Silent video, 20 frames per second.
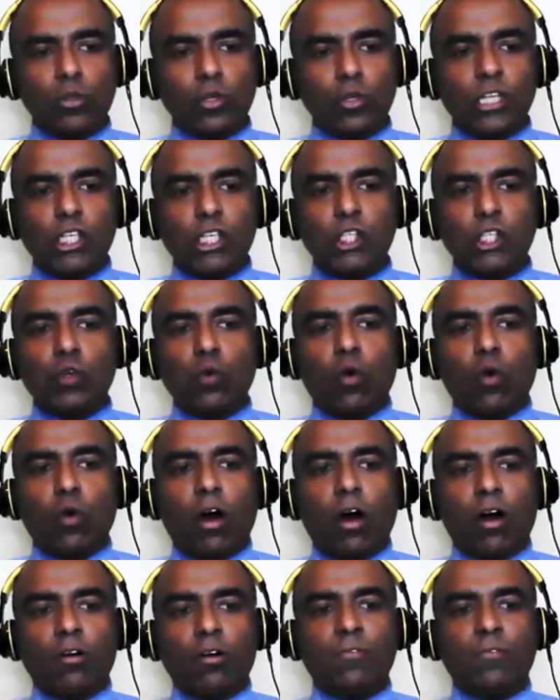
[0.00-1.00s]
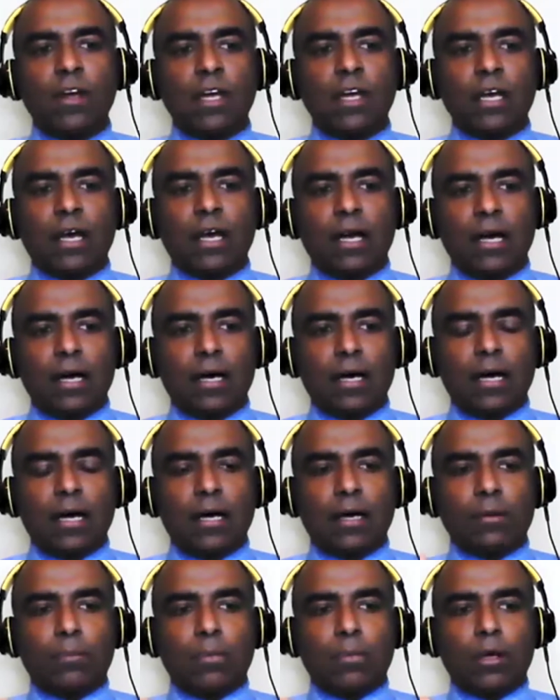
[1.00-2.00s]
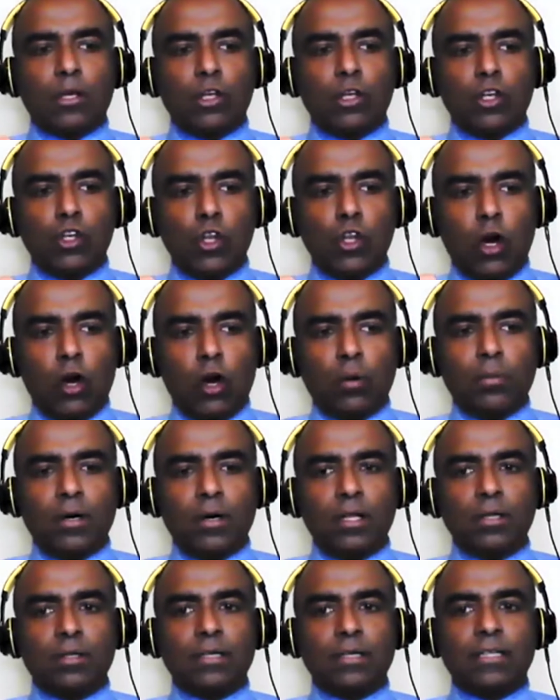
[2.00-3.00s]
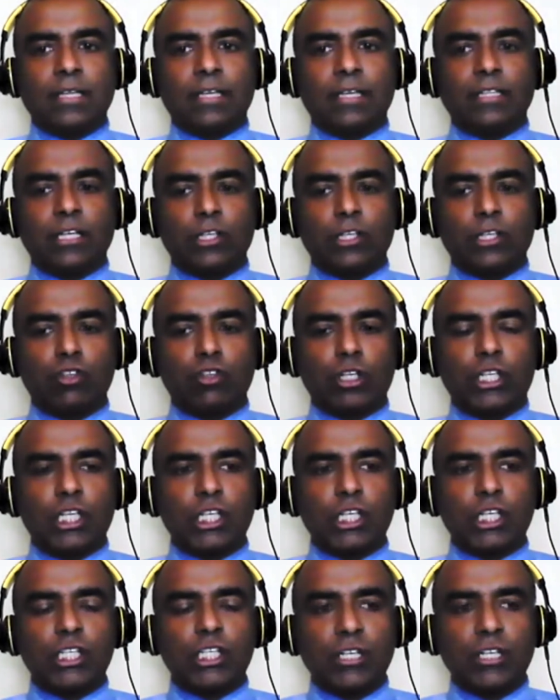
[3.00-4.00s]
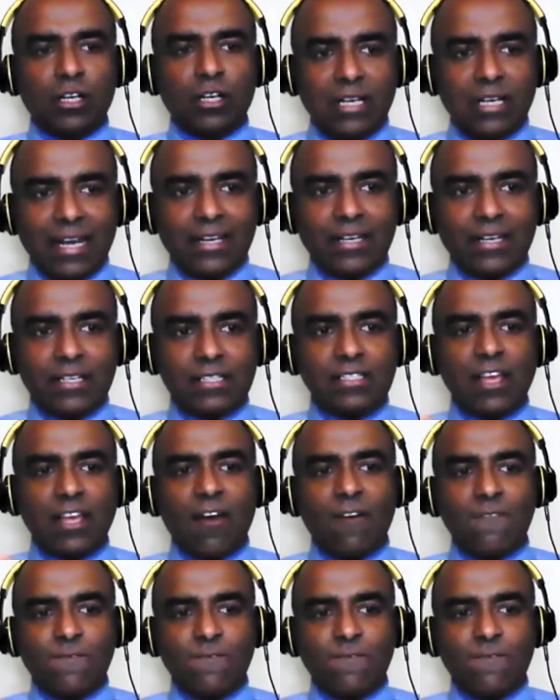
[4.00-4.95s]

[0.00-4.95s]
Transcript: an issue of normal in the traditional lenders